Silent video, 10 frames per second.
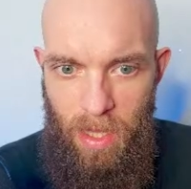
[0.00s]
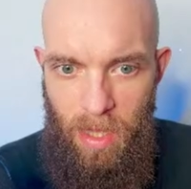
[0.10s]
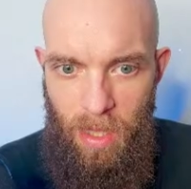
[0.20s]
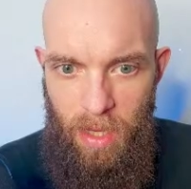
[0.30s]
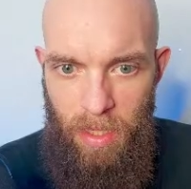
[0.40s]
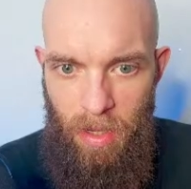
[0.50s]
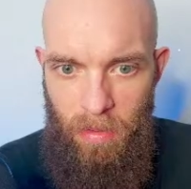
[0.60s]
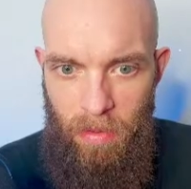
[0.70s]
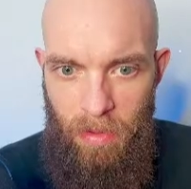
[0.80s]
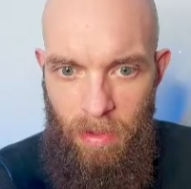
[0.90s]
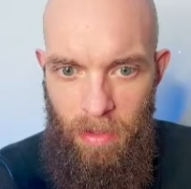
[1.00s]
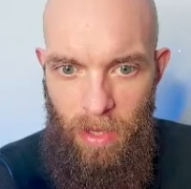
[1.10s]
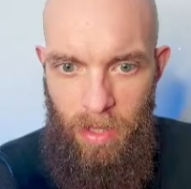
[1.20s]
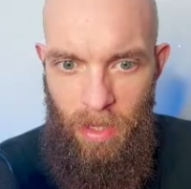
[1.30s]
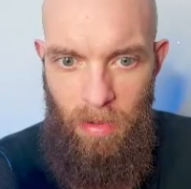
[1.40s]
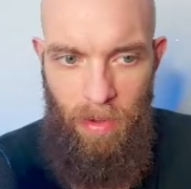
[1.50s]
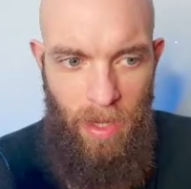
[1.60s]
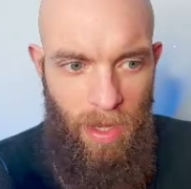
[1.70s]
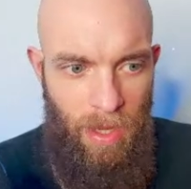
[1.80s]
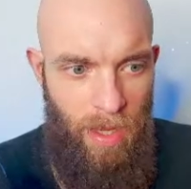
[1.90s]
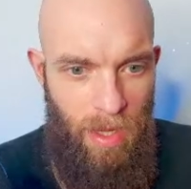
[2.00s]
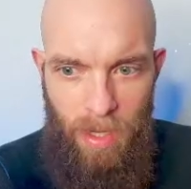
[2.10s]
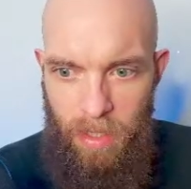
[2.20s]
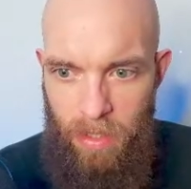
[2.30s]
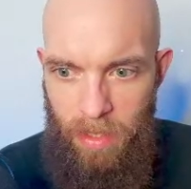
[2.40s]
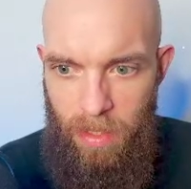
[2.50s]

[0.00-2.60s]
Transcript: There you go. There you go. And